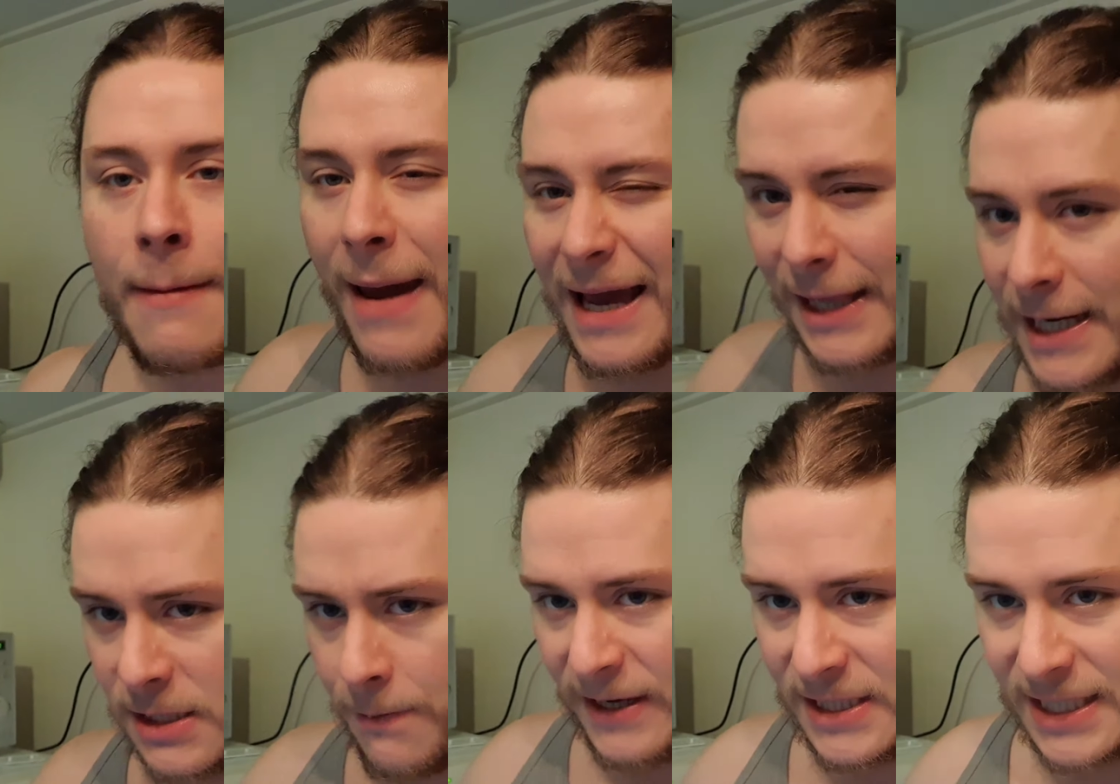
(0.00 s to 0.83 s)
make
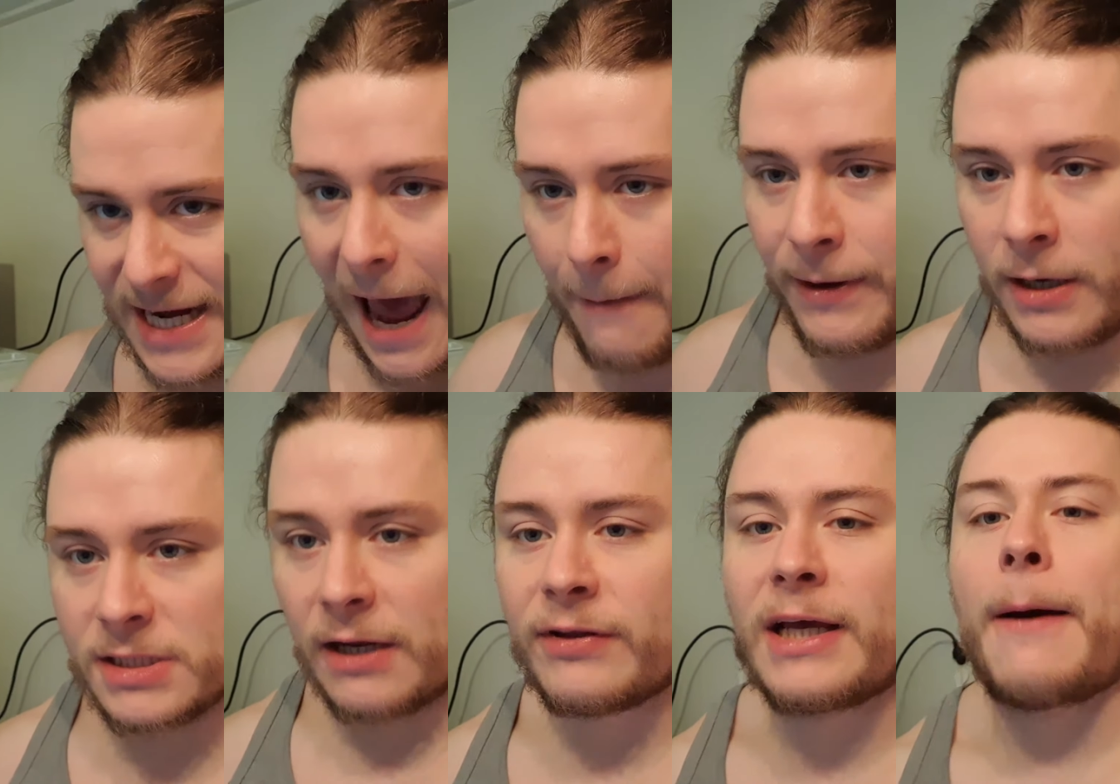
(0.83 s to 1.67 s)
things a bit snappier and
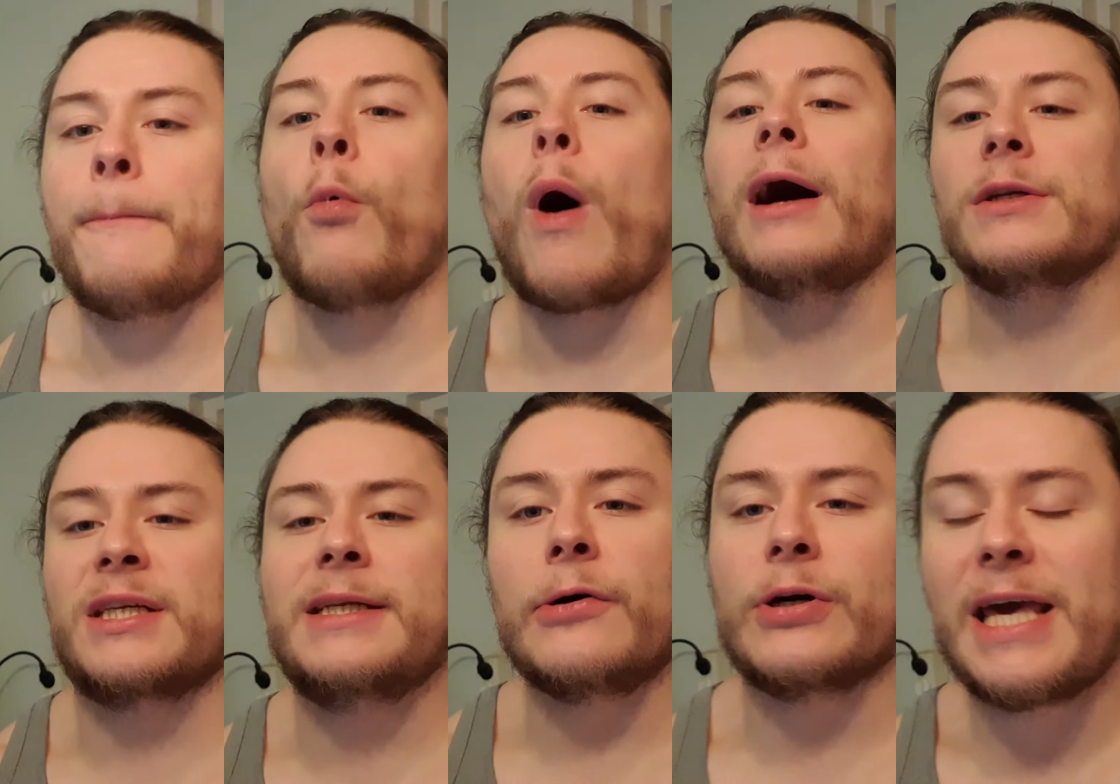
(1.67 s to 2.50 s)
stuff like that, while
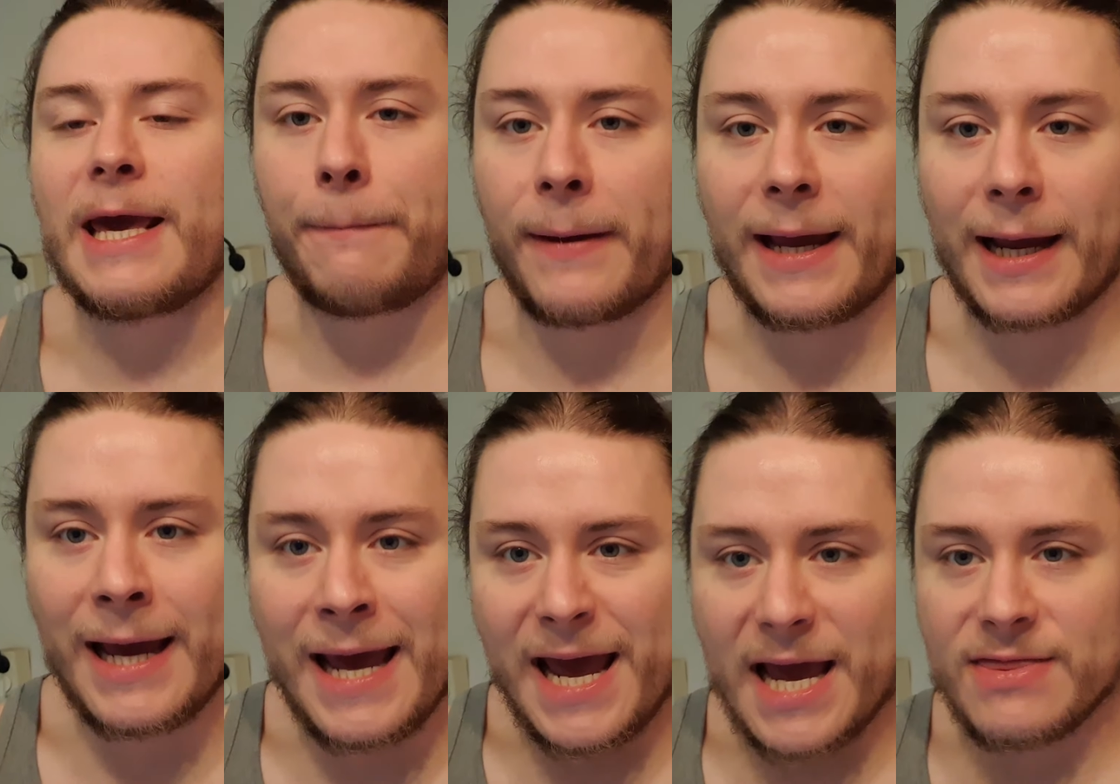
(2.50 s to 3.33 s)
still keeping
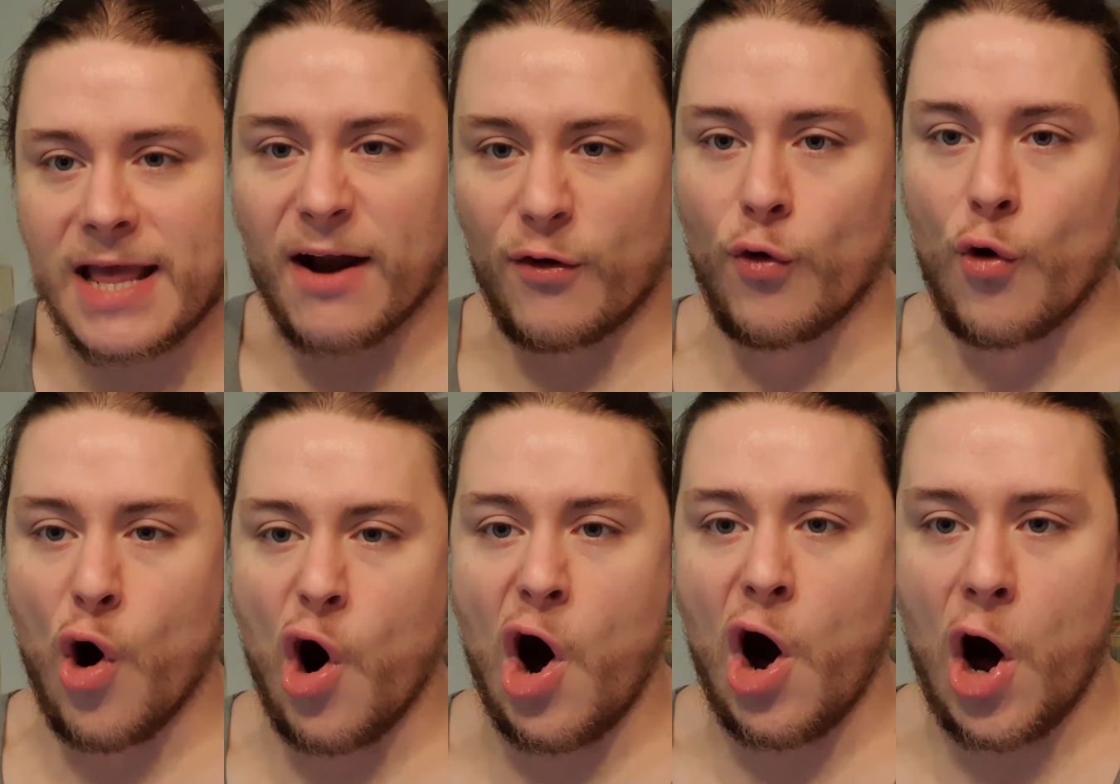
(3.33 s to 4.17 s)
in that
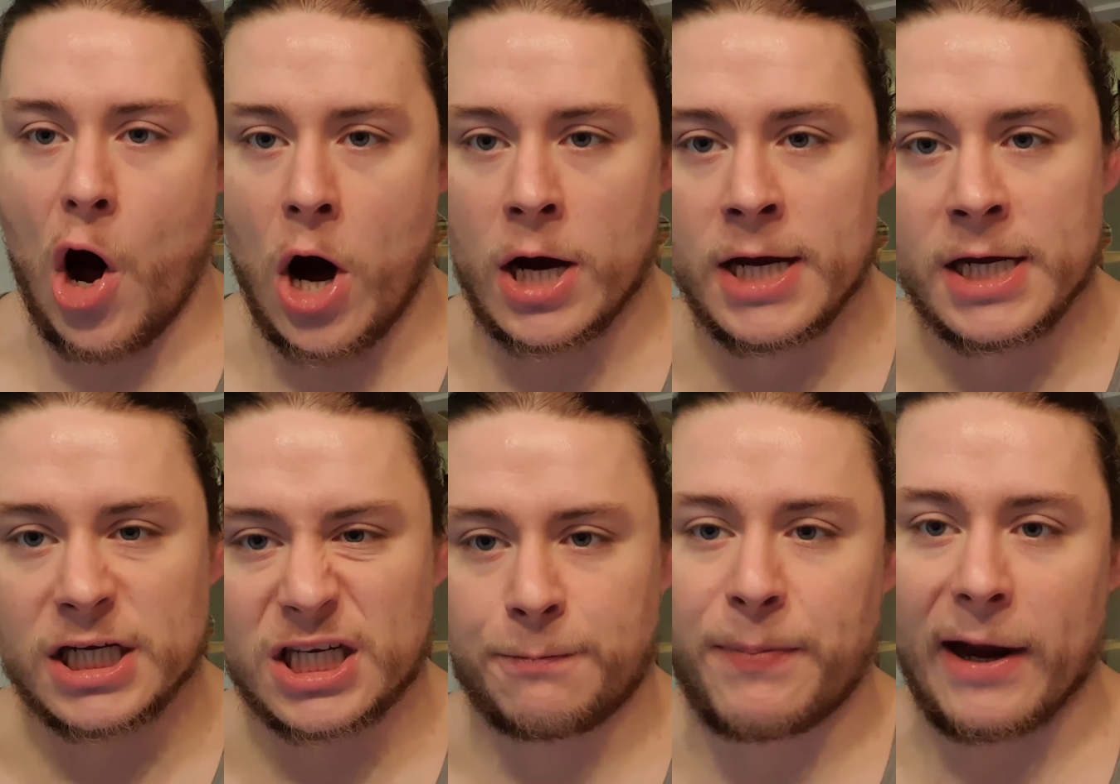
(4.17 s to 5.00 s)
raw
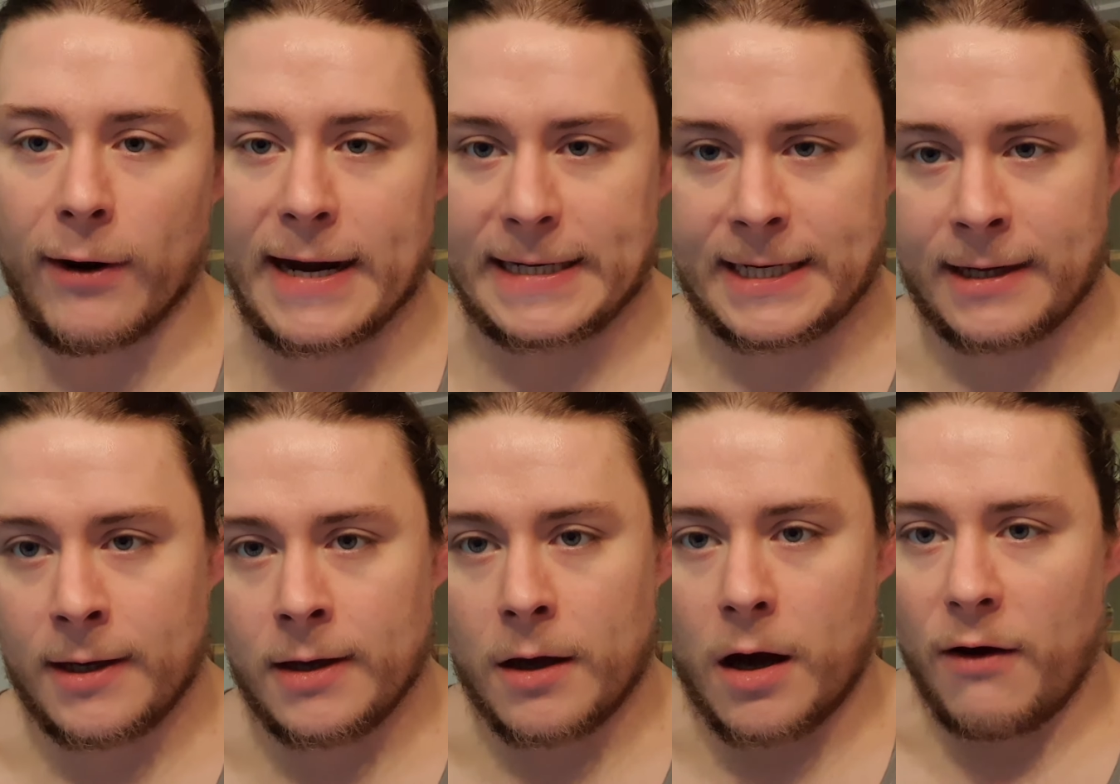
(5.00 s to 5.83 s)
spirit
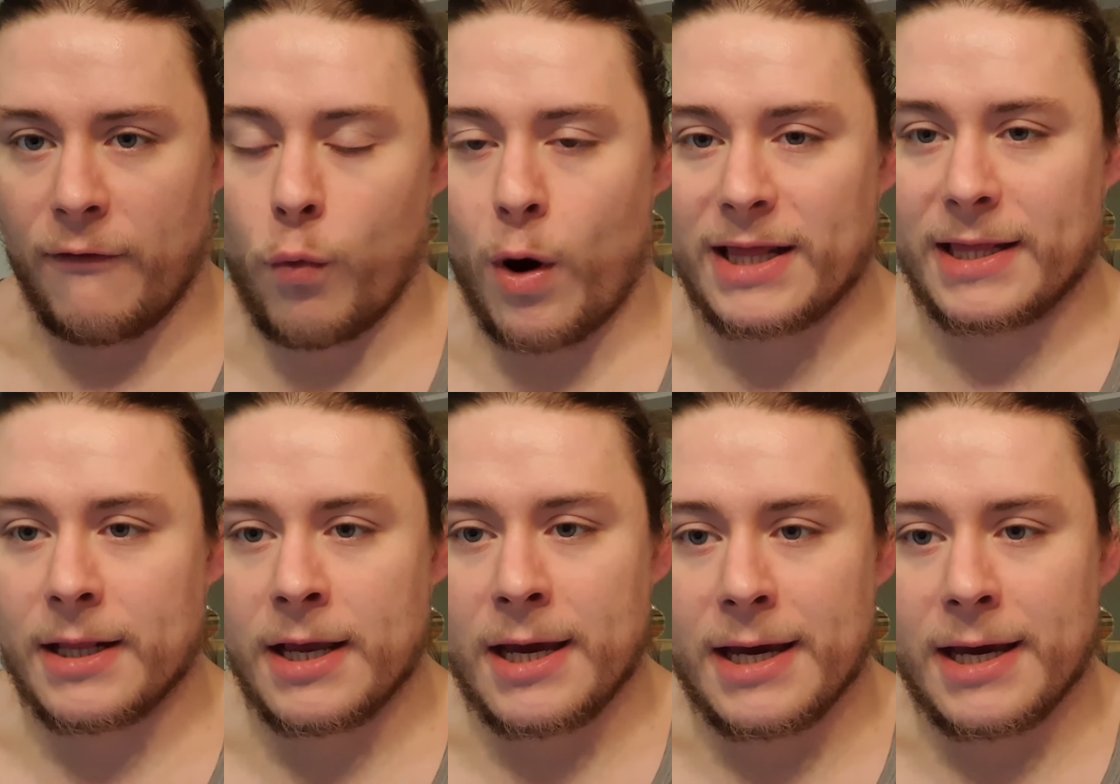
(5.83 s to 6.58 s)
of what